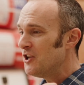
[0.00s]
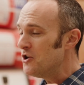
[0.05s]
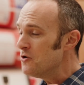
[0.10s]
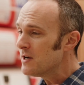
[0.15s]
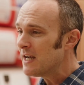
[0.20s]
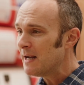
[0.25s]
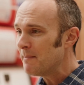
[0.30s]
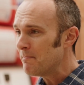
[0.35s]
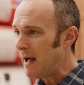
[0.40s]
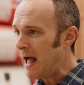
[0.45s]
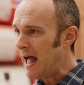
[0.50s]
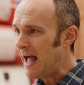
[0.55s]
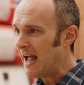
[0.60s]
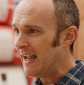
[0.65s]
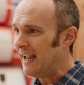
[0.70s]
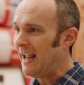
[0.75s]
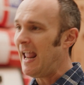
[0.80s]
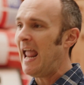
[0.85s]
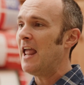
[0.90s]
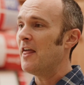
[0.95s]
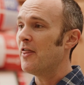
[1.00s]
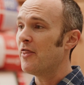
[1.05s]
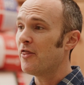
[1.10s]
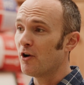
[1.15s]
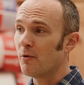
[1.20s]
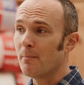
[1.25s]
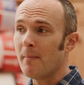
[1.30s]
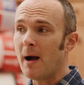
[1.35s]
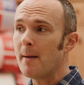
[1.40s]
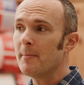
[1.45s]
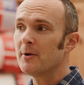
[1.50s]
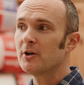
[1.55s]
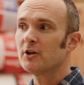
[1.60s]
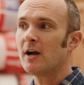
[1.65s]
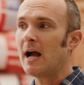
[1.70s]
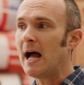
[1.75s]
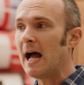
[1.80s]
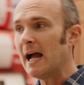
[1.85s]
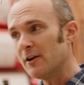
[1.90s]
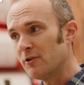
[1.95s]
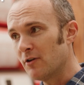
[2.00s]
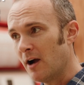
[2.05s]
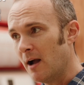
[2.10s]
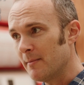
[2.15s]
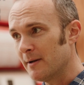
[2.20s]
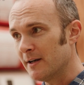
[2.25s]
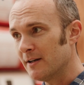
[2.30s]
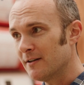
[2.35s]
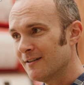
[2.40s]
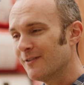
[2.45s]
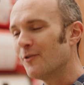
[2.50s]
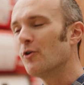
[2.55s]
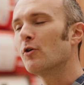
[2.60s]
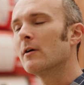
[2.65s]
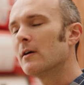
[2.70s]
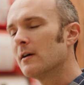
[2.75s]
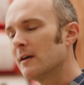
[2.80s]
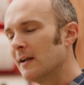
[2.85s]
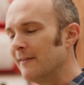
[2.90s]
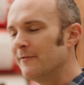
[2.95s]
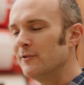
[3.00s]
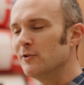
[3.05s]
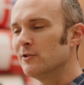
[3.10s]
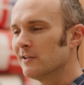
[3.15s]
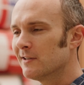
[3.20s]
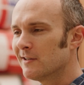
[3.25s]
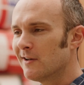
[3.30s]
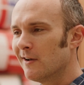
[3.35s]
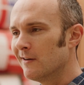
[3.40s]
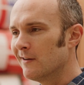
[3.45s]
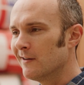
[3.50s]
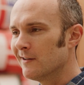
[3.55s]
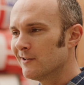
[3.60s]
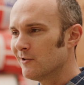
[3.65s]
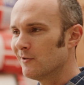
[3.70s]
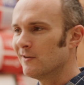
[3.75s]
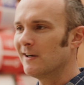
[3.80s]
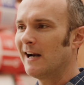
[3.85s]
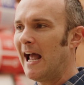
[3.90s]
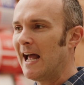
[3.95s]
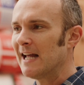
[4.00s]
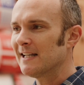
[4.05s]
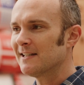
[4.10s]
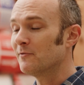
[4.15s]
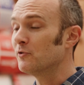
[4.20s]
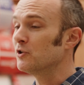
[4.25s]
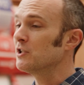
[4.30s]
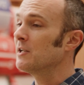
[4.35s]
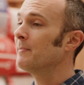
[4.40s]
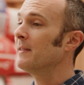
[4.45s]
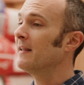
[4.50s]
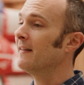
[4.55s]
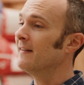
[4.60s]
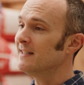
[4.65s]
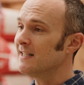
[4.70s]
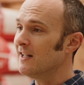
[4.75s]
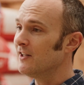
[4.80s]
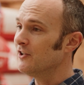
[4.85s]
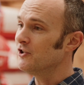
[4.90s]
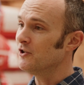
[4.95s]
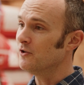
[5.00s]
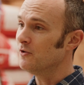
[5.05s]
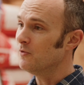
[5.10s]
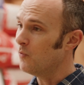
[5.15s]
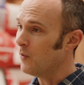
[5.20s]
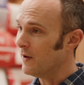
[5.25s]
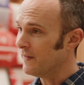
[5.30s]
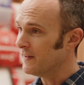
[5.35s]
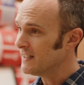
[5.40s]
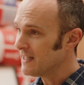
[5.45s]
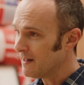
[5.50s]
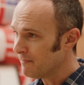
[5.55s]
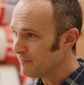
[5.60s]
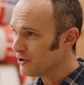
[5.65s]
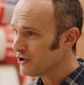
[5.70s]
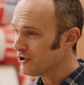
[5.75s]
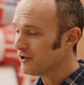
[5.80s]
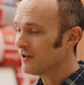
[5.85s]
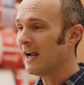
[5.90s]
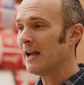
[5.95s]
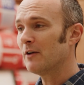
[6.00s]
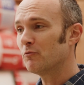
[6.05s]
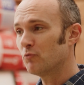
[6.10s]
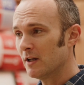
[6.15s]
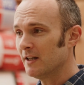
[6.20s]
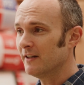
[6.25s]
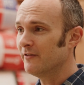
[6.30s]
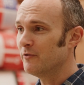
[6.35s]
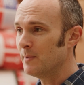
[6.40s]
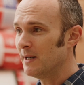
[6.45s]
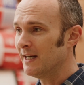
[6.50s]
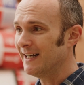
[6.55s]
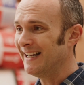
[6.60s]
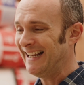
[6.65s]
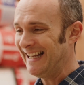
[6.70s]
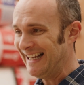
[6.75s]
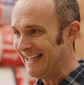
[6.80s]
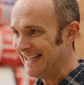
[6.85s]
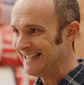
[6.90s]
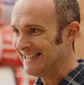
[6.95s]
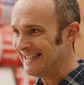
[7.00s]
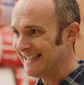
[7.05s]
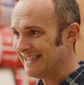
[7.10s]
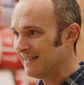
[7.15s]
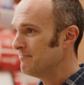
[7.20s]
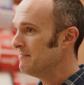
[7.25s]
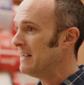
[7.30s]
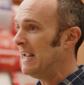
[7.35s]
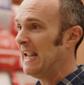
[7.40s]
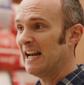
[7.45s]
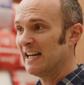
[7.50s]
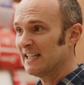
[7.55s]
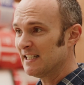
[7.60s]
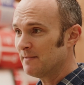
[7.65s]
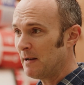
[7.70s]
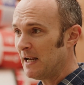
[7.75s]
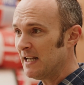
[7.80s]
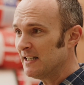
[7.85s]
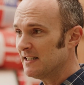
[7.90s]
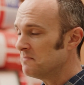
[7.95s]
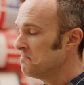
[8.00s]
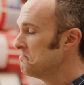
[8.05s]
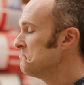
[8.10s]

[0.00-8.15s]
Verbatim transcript: You can buy a thermometer hygrometer, or if you just go to the store and ask for something that tells you what the temperature and relative humidity is in a space,